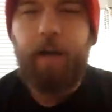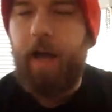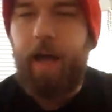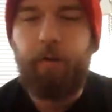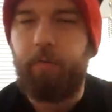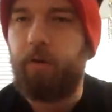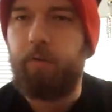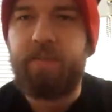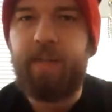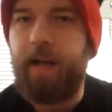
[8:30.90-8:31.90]
I don't
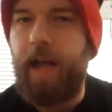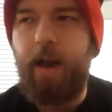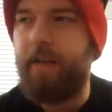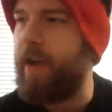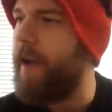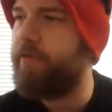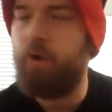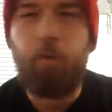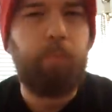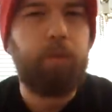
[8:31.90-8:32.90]
know. It's not. I, I have
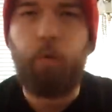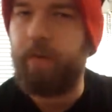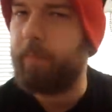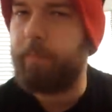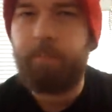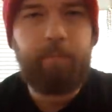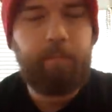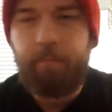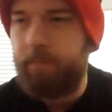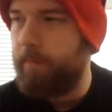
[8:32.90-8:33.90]
no loading
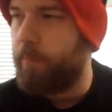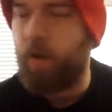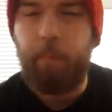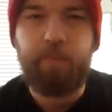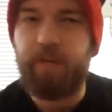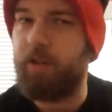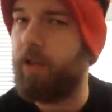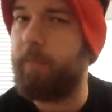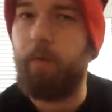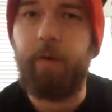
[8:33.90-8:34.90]
problems at
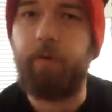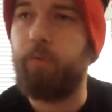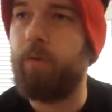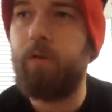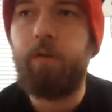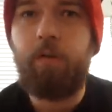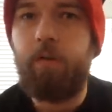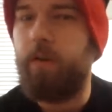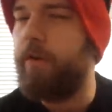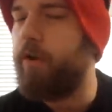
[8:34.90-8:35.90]
all on my Wii U.
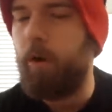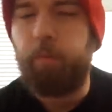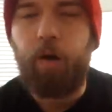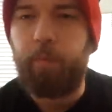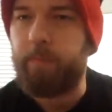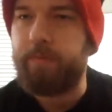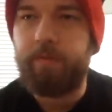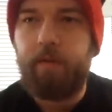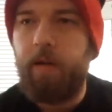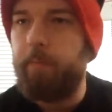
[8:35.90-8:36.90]
No
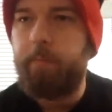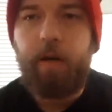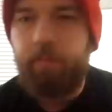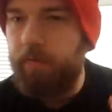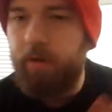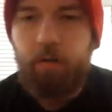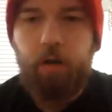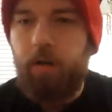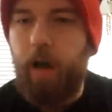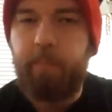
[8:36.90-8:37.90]
problems. But you know,
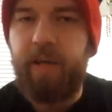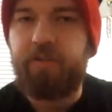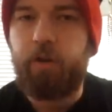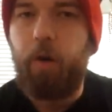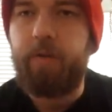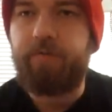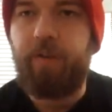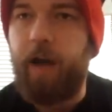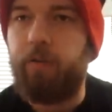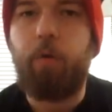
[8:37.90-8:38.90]
updates are always
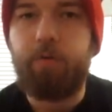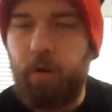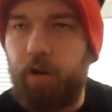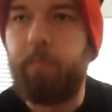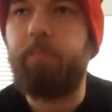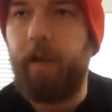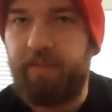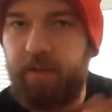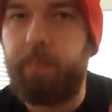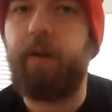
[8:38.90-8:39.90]
fine. They're always welcome.
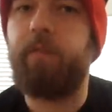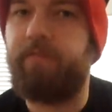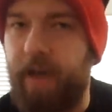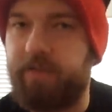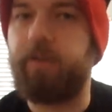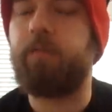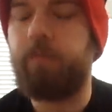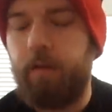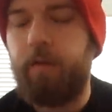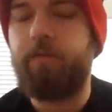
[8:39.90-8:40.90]
Make things better and faster.
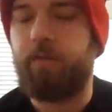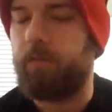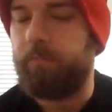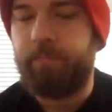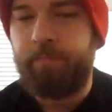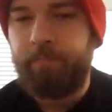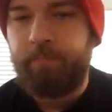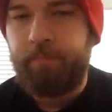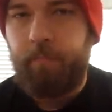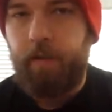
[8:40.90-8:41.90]
So,
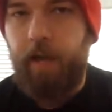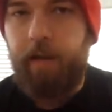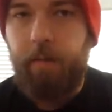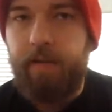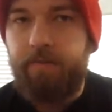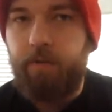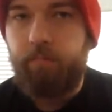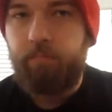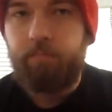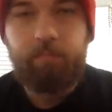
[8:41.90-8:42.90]
anyways,
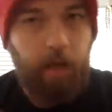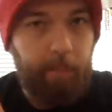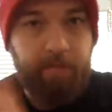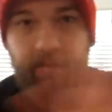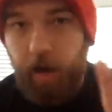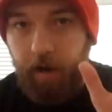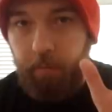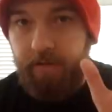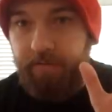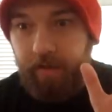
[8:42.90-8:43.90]
though, I'm
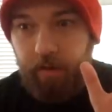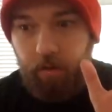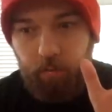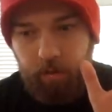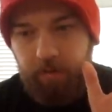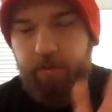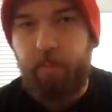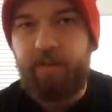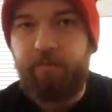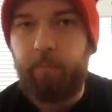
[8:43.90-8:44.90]
done with this video.
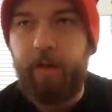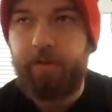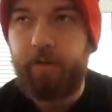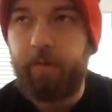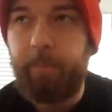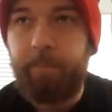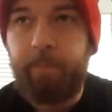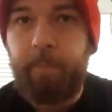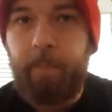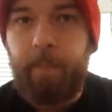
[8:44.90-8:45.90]
So much information.
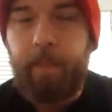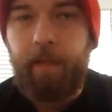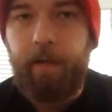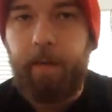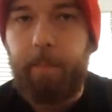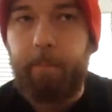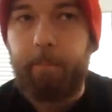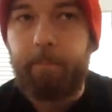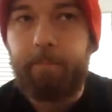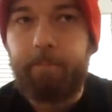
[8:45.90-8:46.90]

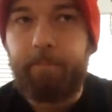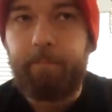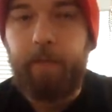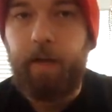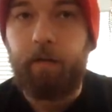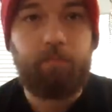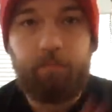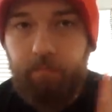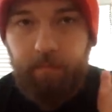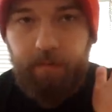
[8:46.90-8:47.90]
Um, yeah.
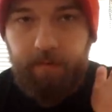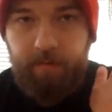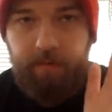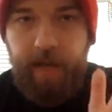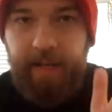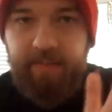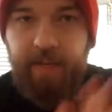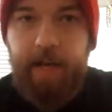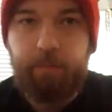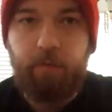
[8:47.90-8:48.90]
Take it
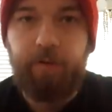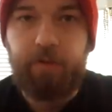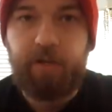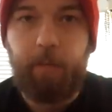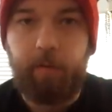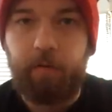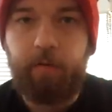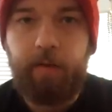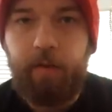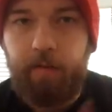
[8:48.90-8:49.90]
easy, guys. More videos coming
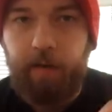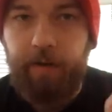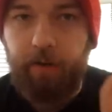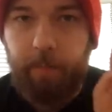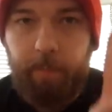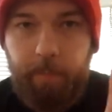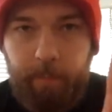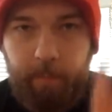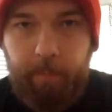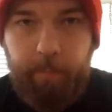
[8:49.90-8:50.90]
later.
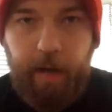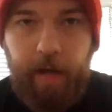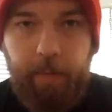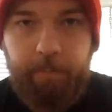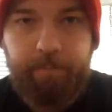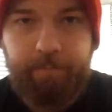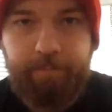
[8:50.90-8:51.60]
Bye.